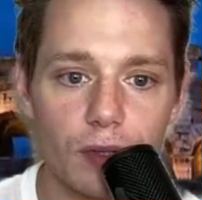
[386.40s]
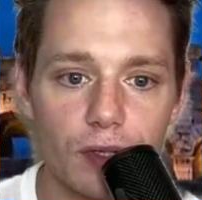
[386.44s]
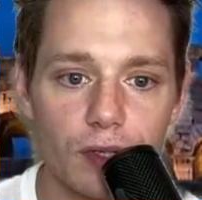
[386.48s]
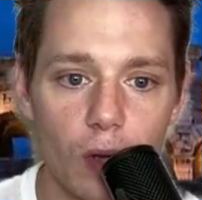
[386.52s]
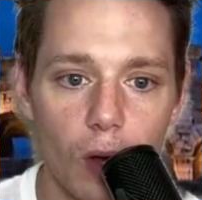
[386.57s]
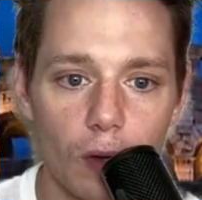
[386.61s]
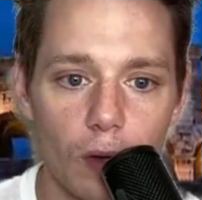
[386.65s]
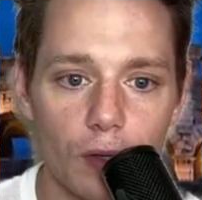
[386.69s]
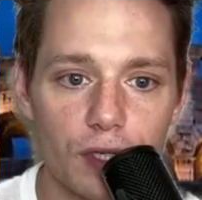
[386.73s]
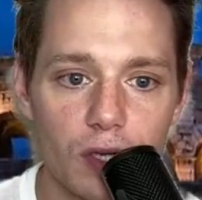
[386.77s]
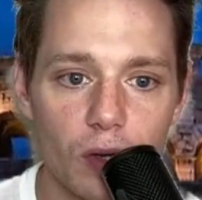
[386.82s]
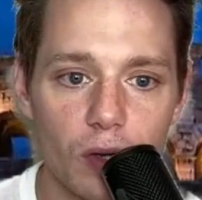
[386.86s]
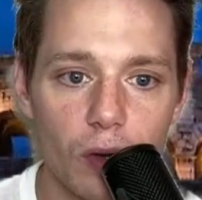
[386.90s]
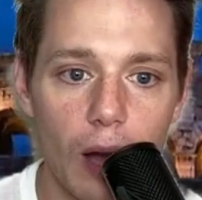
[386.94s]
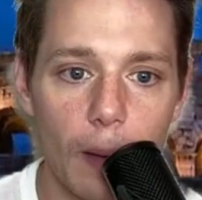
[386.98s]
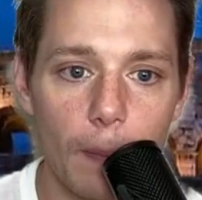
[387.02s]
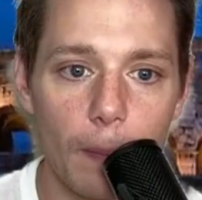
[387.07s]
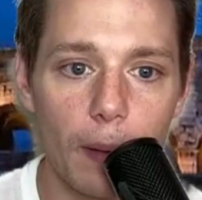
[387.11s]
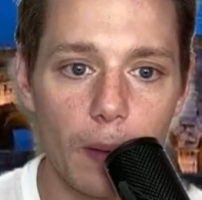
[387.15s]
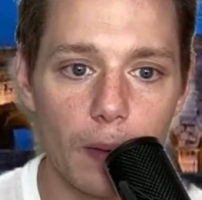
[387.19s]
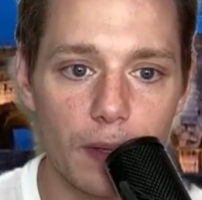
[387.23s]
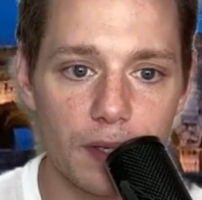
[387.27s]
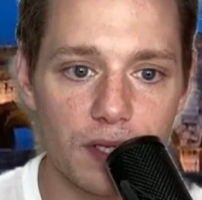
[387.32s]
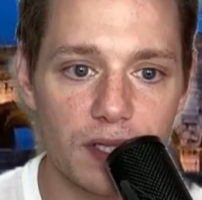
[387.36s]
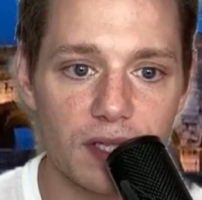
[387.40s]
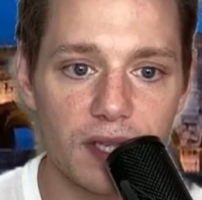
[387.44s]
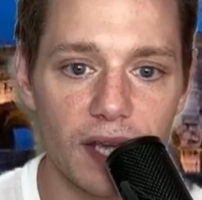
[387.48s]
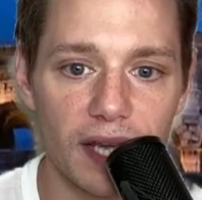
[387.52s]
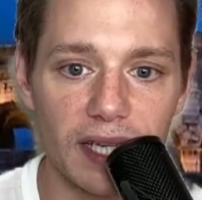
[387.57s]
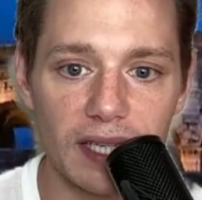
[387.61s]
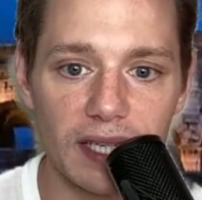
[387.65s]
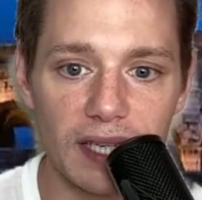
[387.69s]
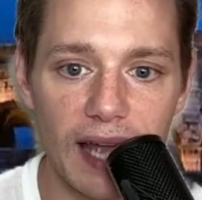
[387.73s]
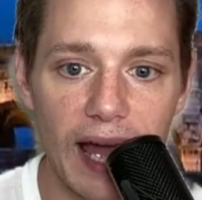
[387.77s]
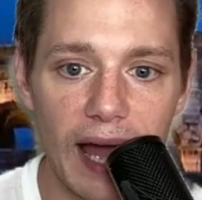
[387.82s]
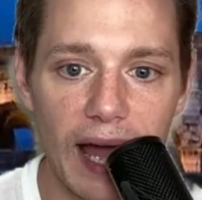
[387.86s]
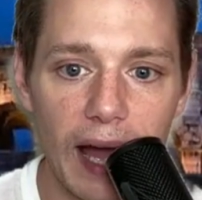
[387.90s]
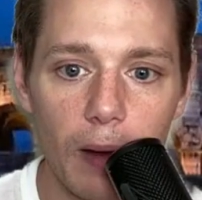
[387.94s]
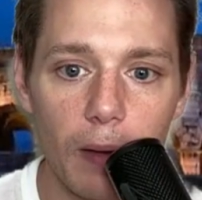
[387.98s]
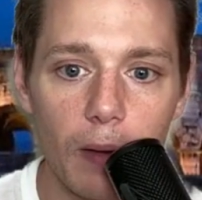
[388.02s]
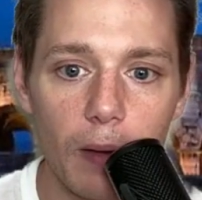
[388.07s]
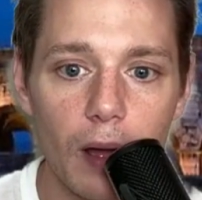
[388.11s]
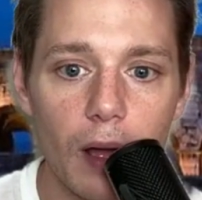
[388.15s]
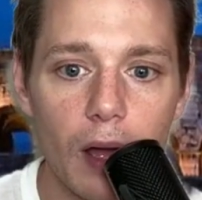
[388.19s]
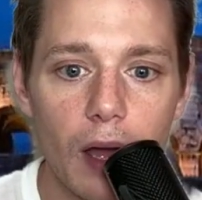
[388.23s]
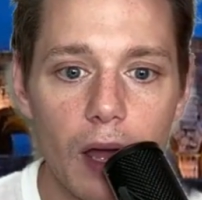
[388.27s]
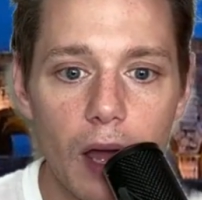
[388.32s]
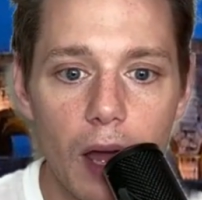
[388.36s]
also up on the site now.
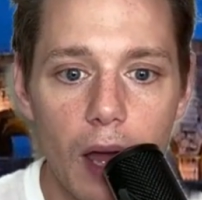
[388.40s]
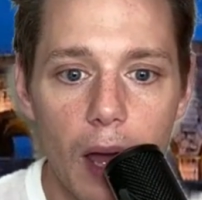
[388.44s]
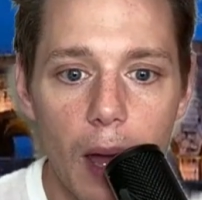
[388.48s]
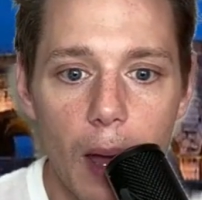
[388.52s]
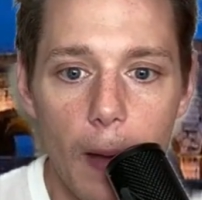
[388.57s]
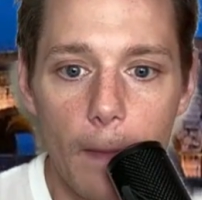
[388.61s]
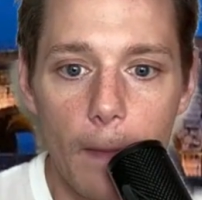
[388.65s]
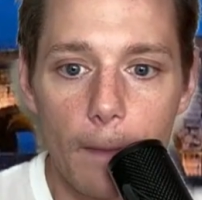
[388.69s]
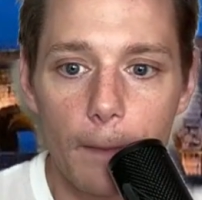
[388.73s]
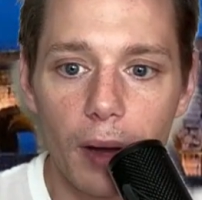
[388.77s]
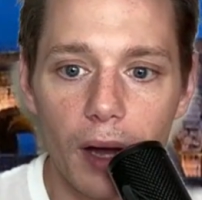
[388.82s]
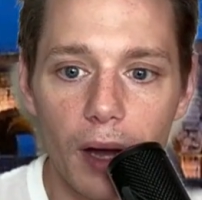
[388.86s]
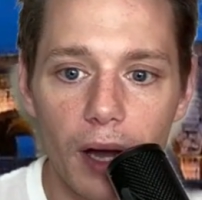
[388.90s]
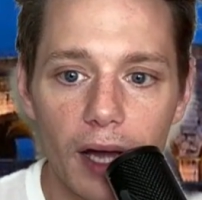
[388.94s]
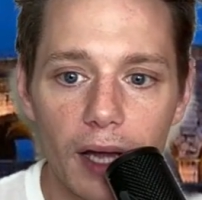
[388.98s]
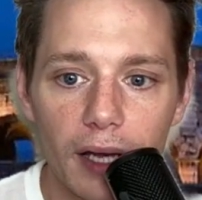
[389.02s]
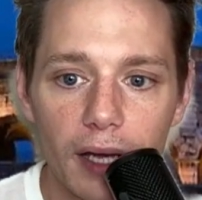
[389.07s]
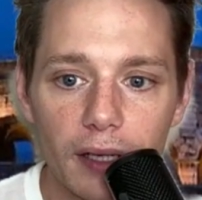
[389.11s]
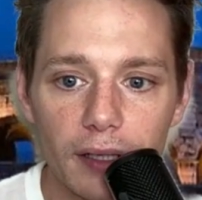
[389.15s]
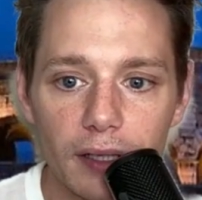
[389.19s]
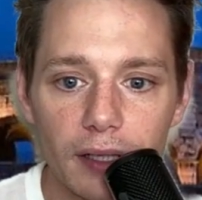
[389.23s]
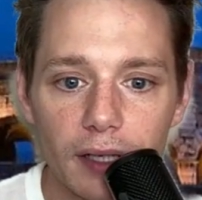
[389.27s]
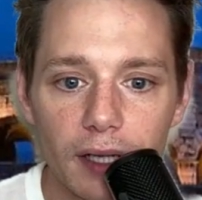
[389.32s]
But